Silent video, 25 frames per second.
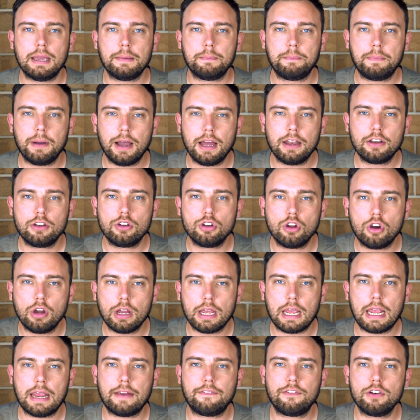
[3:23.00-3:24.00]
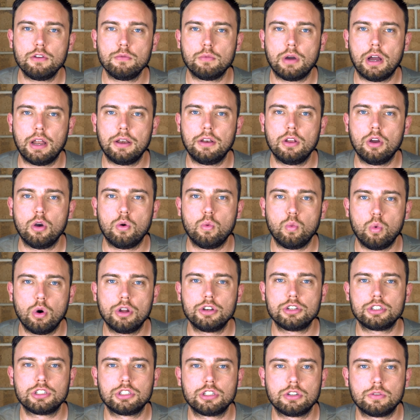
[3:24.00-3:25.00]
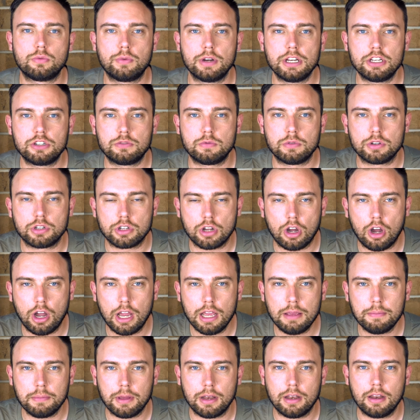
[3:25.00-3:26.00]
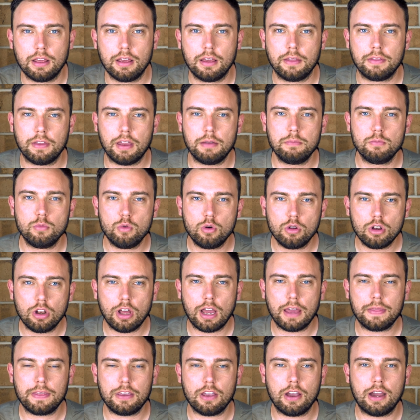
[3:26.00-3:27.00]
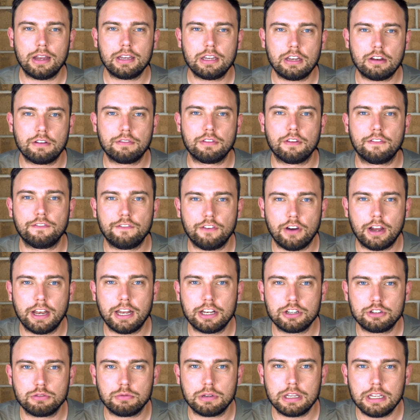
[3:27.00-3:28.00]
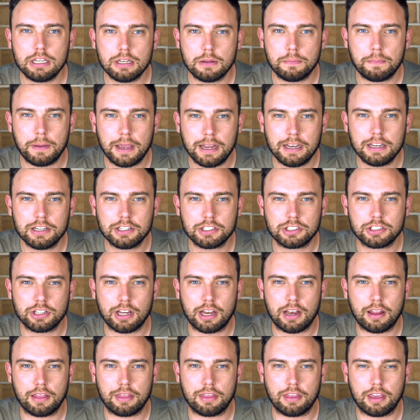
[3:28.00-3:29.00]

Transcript: But not everyone wants to reach retirement. They more like the idea of the financial independence side of